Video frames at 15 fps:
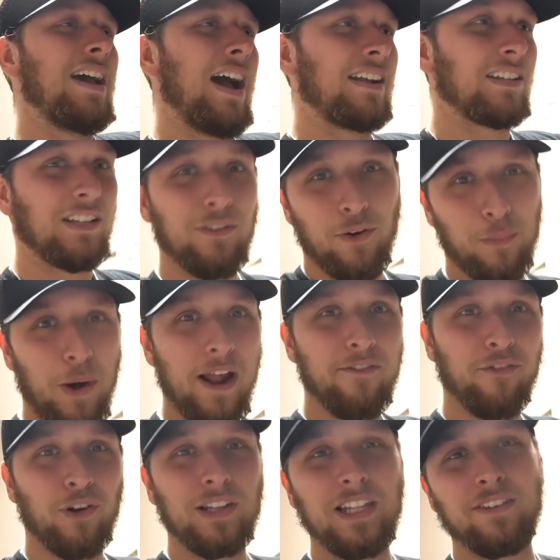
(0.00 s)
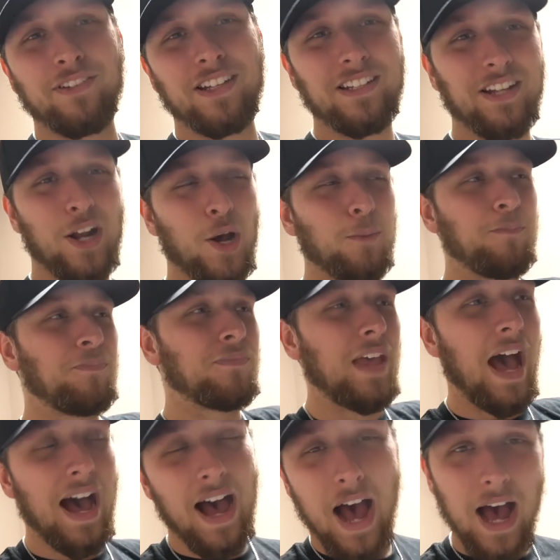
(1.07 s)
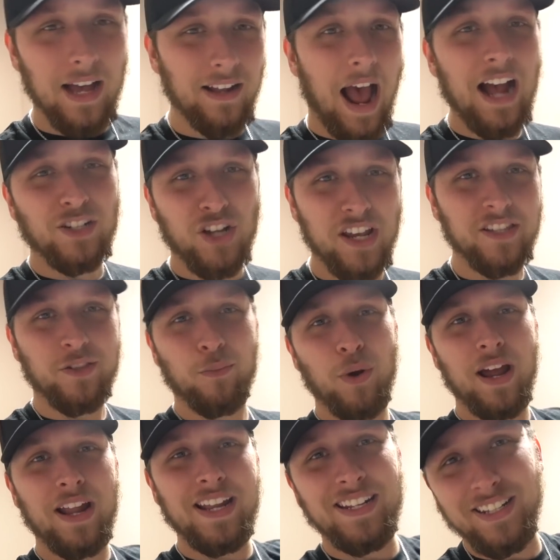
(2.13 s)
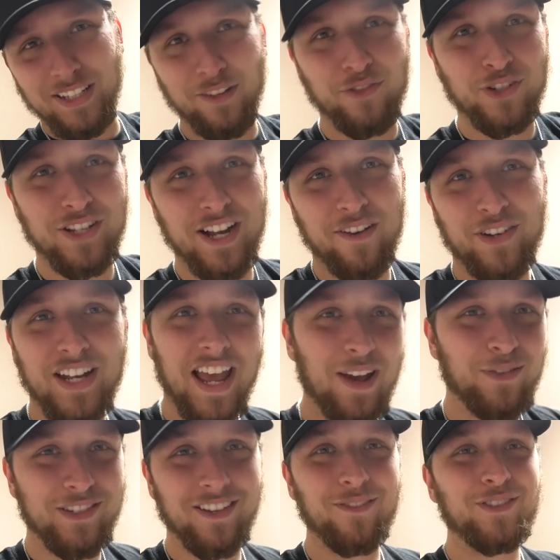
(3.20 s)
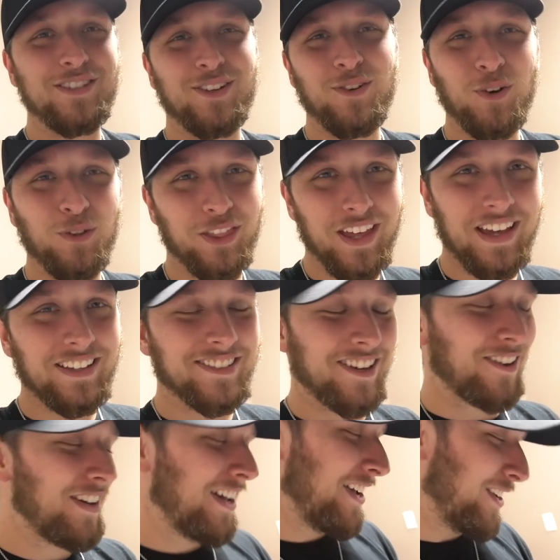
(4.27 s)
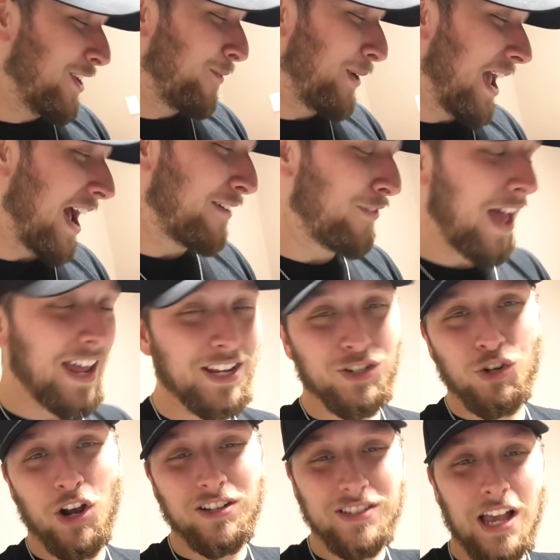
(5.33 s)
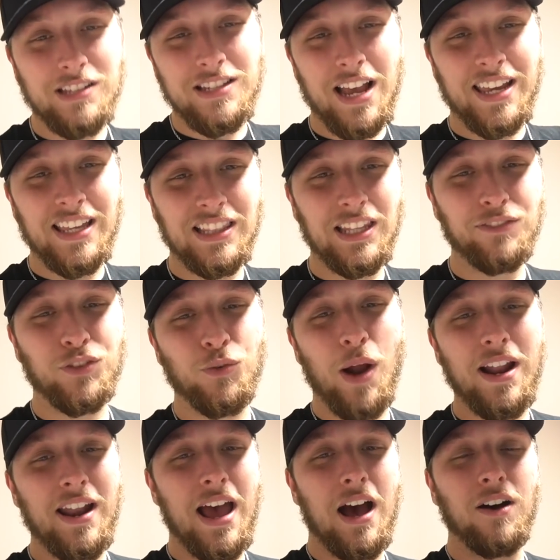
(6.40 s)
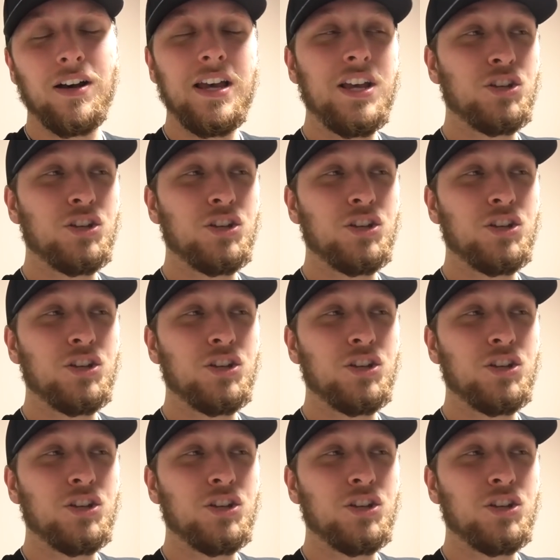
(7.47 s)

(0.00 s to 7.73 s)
I deliver bread for a living. You know, I I, I chase the bread. He delivers it every day. It was it was a cool thing. So you know we have that. His truck's outside getting lifted right now.